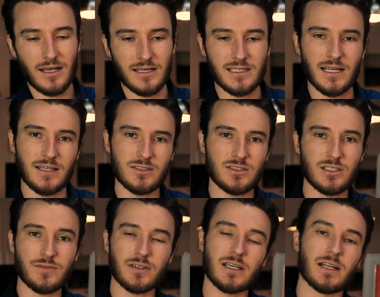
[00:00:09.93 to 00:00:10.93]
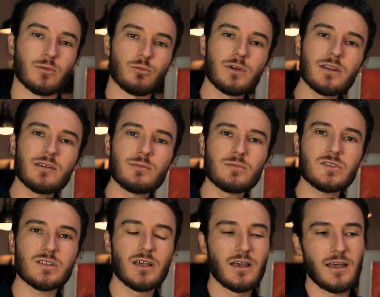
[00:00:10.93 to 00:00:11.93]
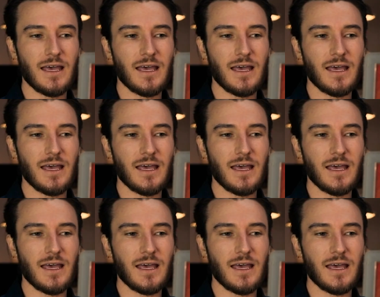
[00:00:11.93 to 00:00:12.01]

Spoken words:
and get into different kind of rhythms